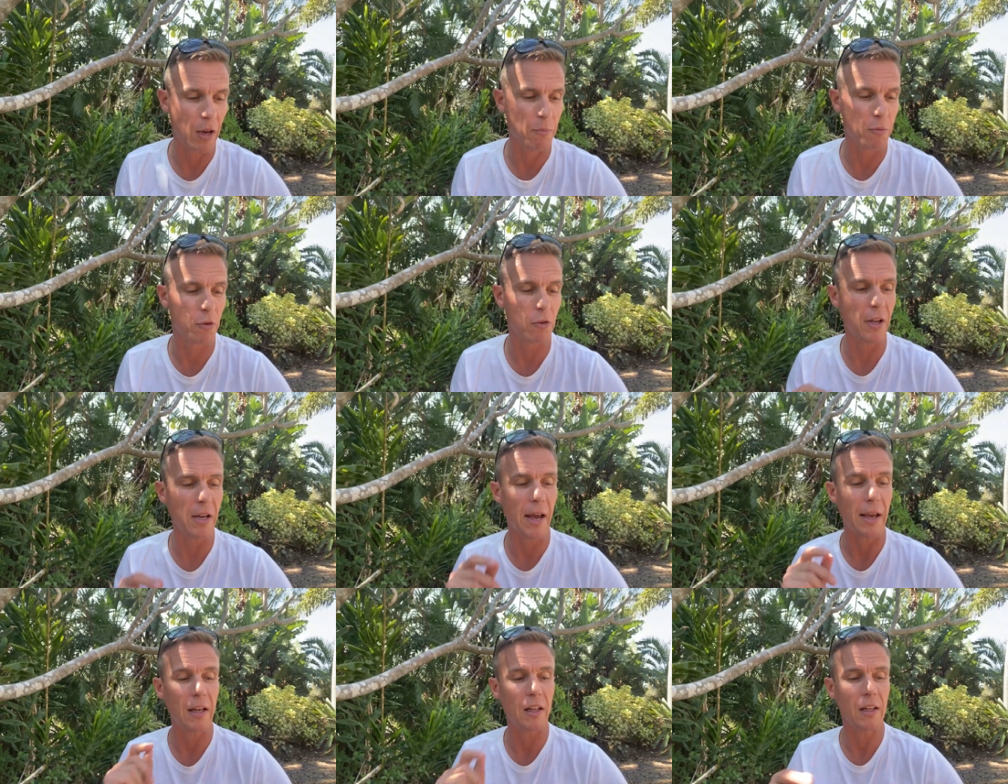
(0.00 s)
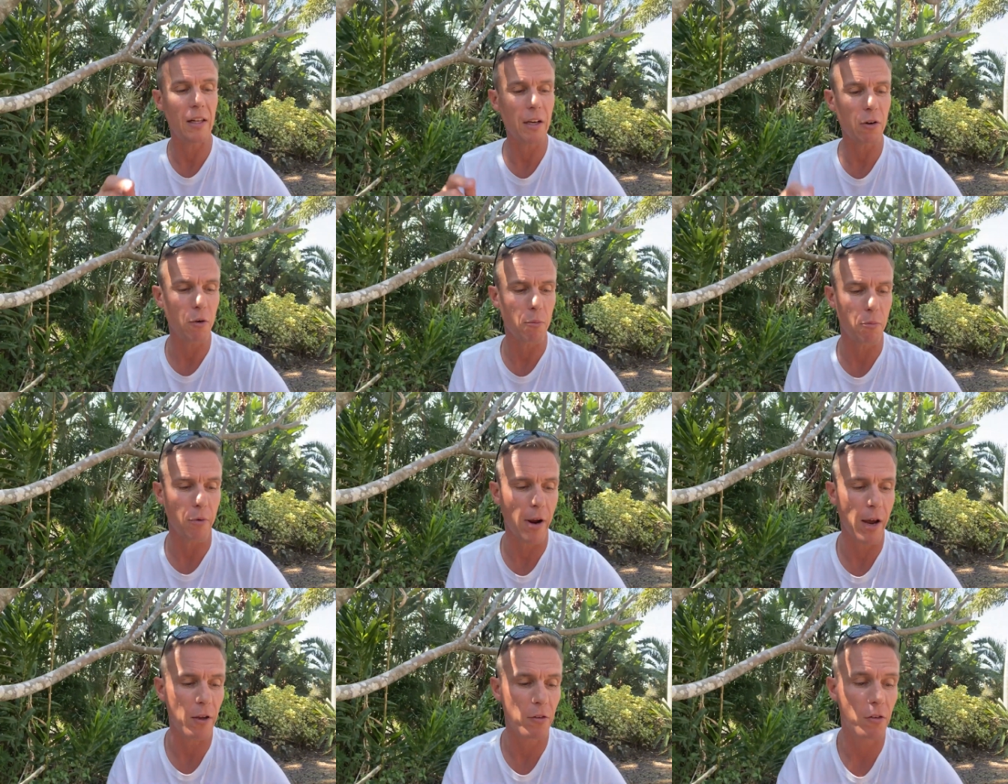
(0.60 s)
uh, present a clearer
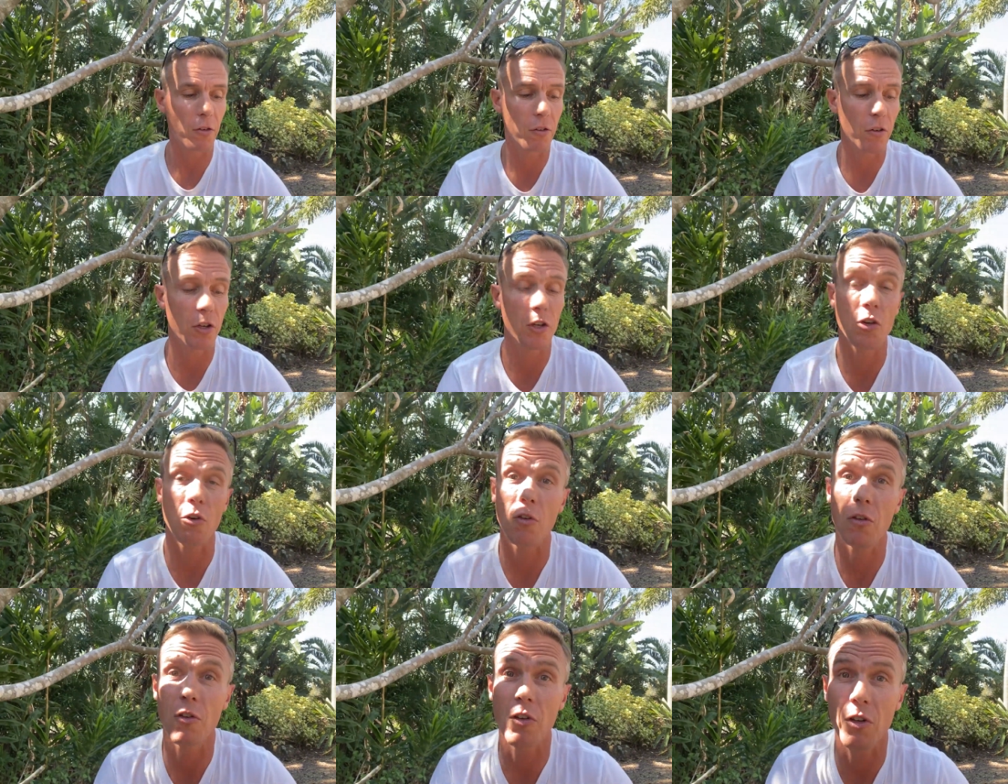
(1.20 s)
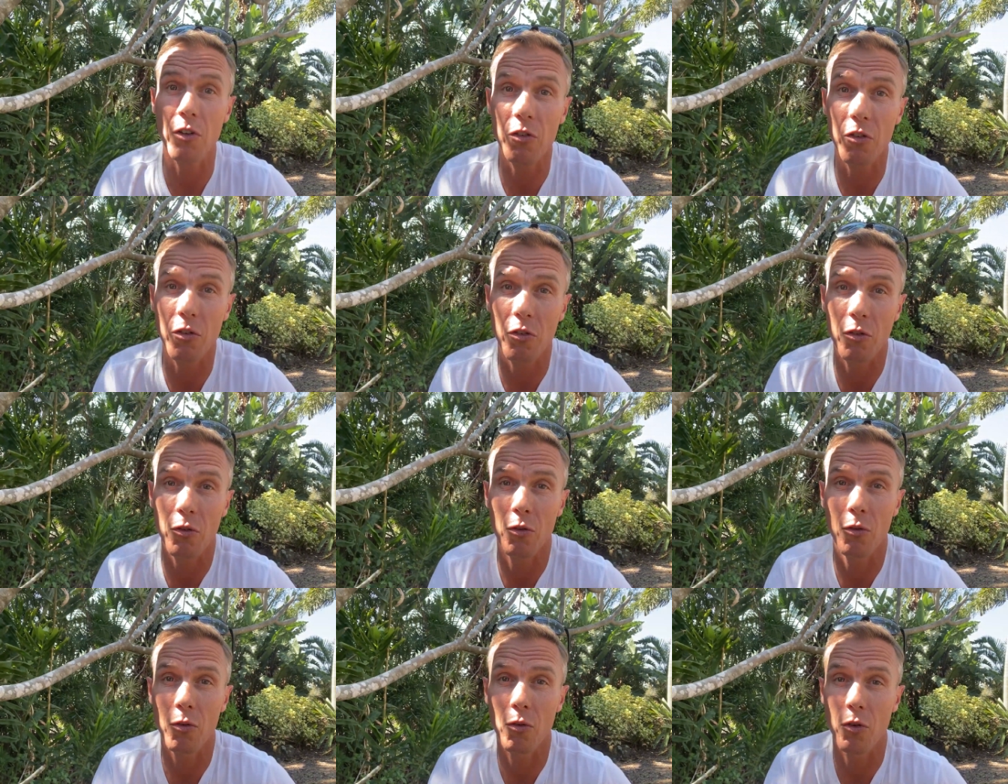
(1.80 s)
browser security
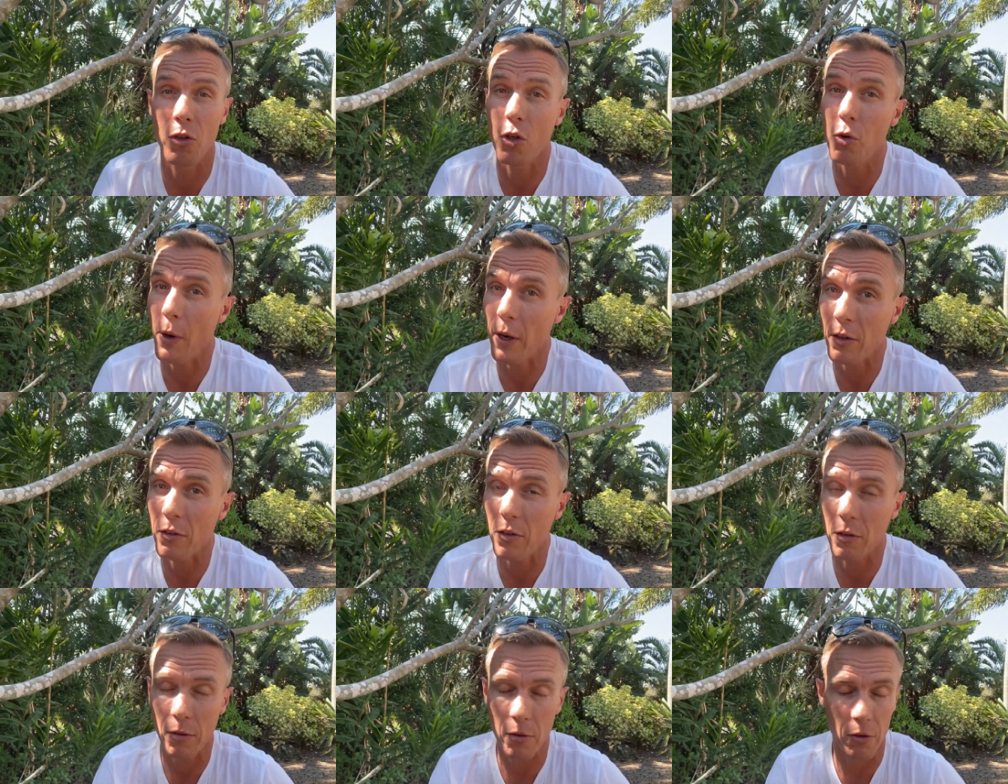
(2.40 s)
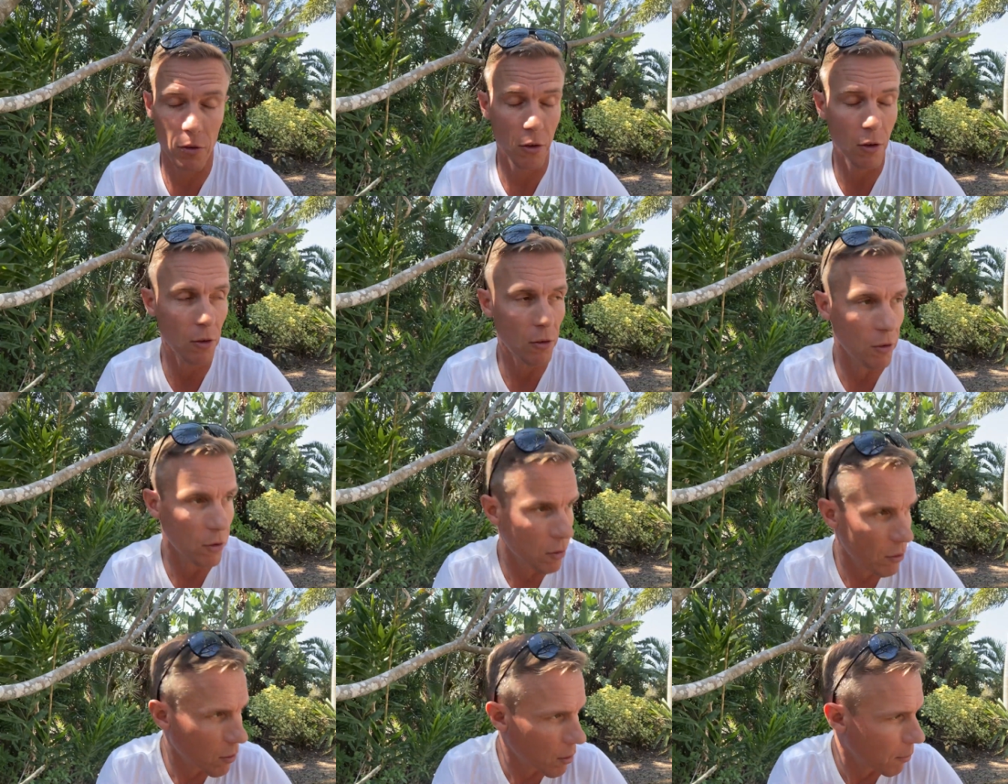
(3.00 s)
to UX to
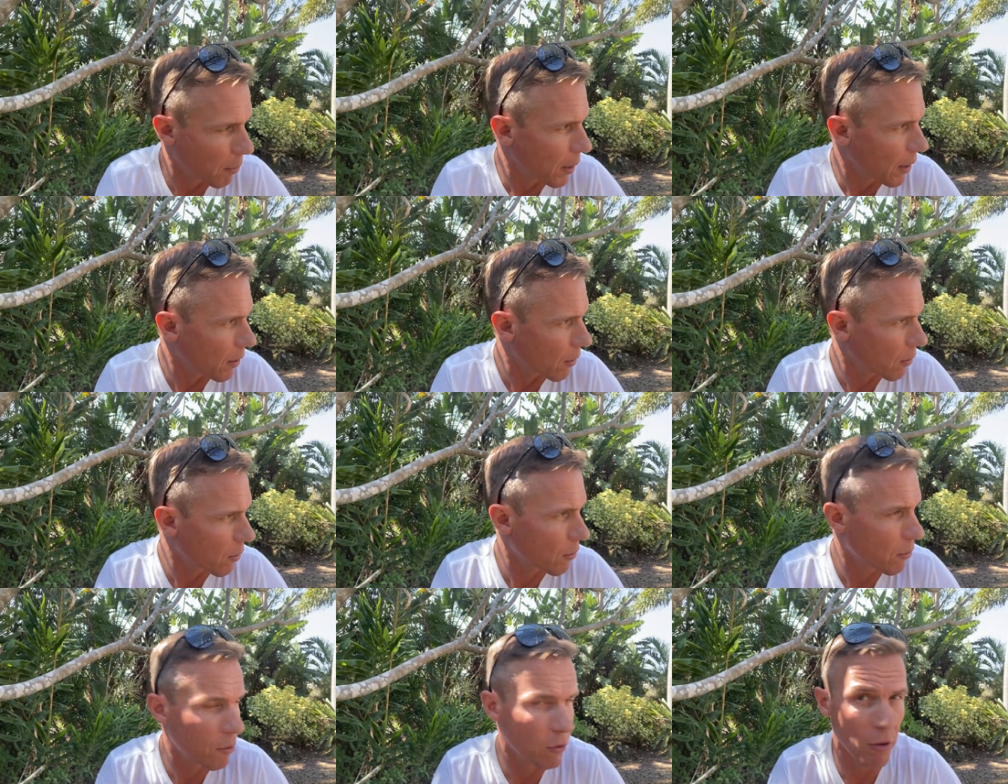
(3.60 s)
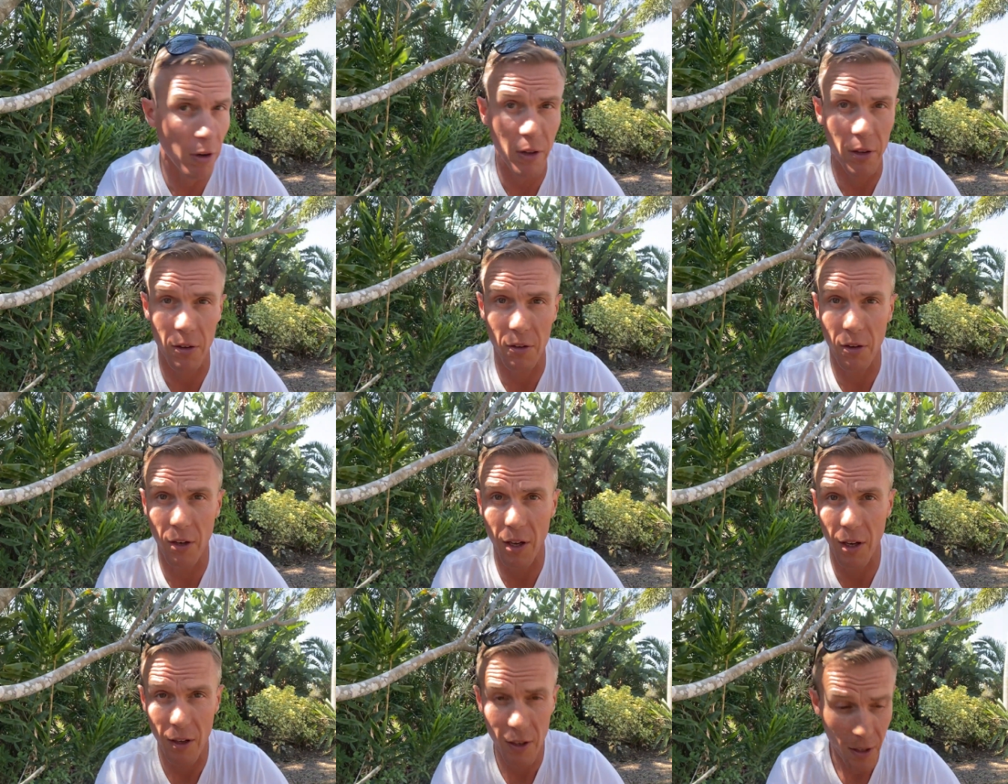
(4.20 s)
users. Oh man, struggling
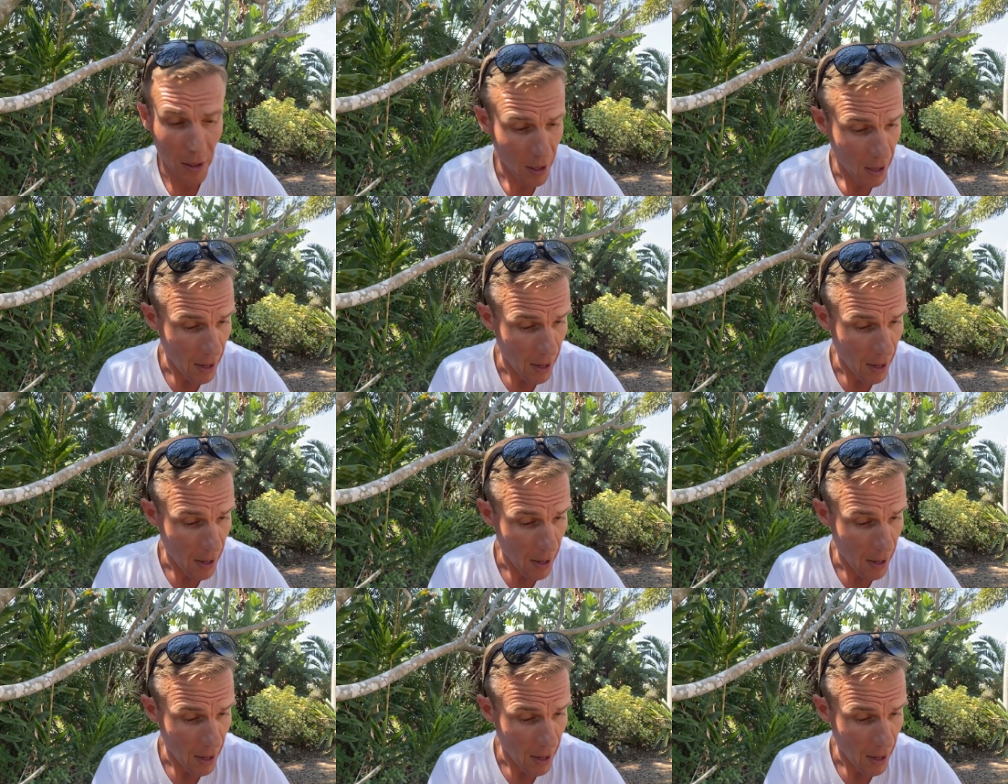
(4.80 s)
today.